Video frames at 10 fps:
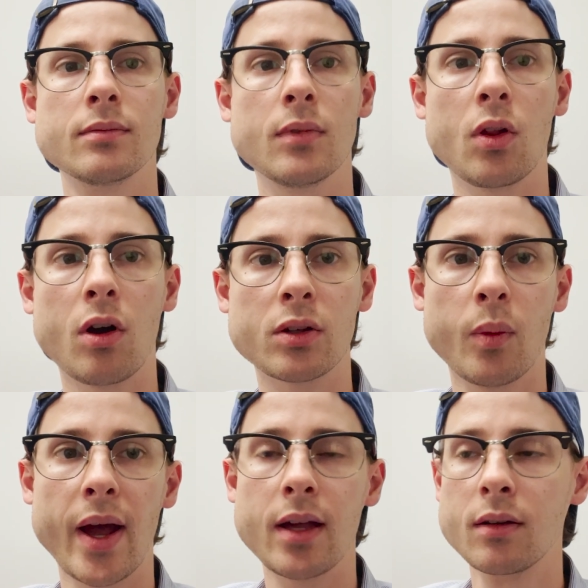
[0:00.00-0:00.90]
along the
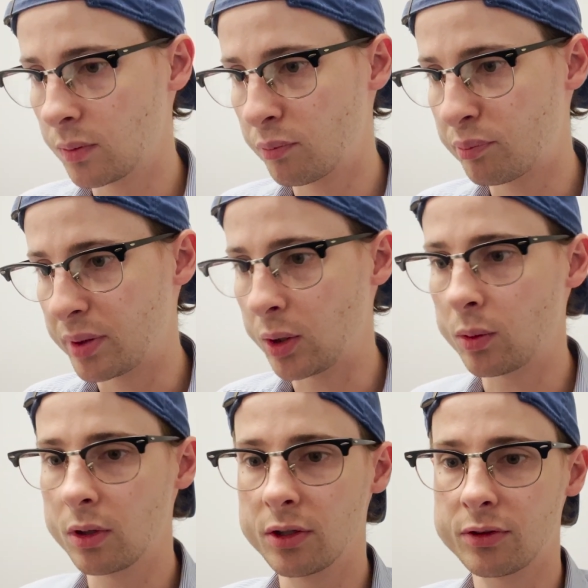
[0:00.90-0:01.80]
way. Bill
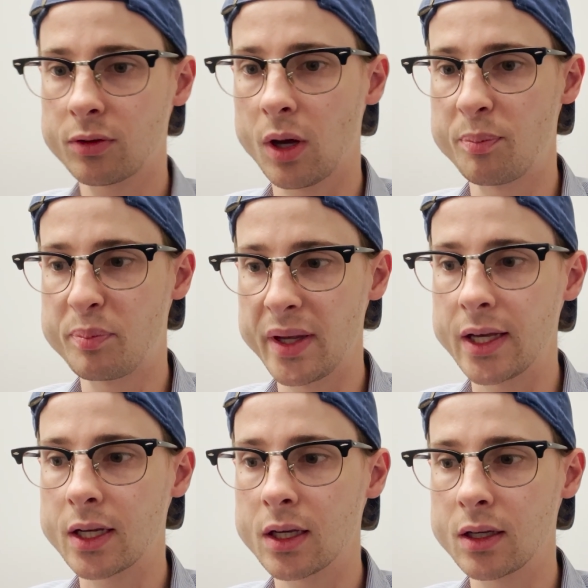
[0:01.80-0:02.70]
was a
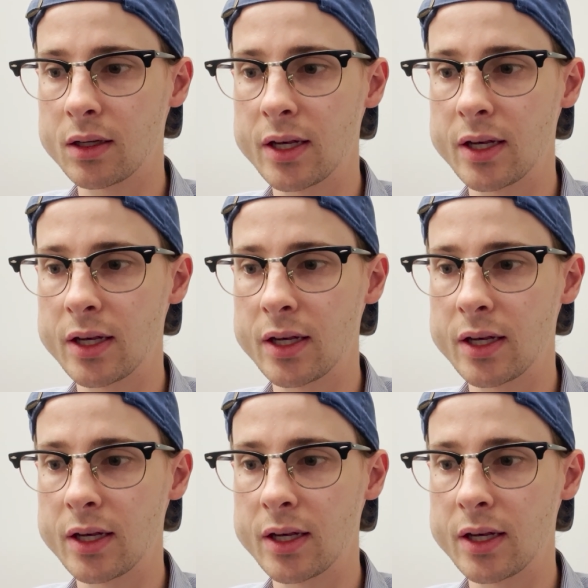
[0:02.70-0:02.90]
big